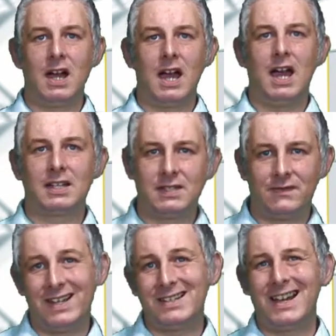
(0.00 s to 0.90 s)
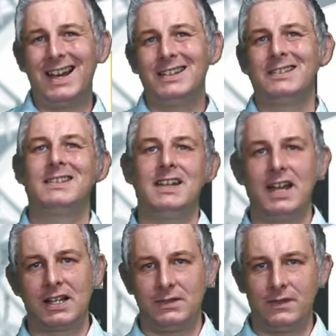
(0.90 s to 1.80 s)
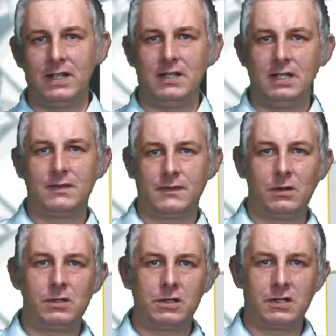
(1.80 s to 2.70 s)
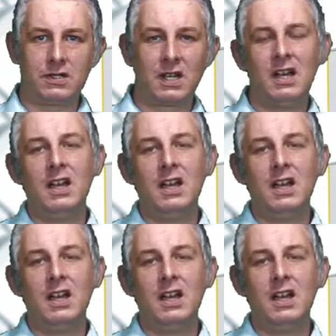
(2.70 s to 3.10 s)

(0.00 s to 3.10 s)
activate and deactivate these functions.